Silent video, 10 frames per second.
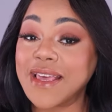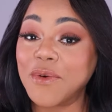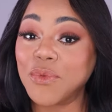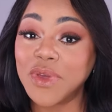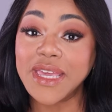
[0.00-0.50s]

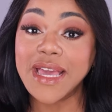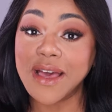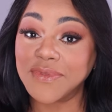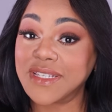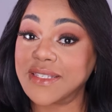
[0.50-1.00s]
that we
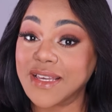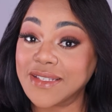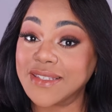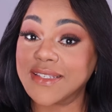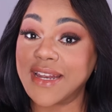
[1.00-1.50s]
have
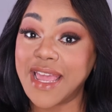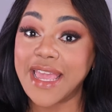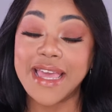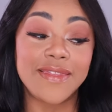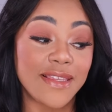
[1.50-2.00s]
discussed
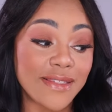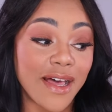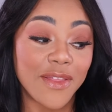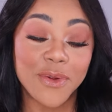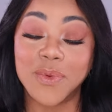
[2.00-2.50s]
today and
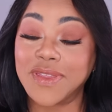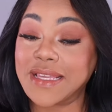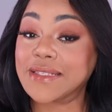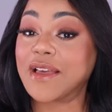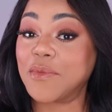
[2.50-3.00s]
this other one
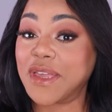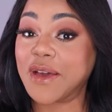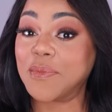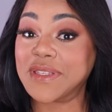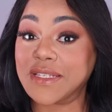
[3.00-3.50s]
that's coming
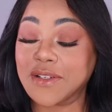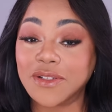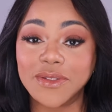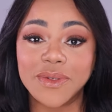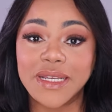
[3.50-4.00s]
up is
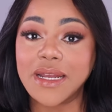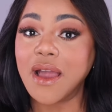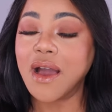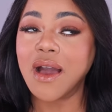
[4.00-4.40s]
included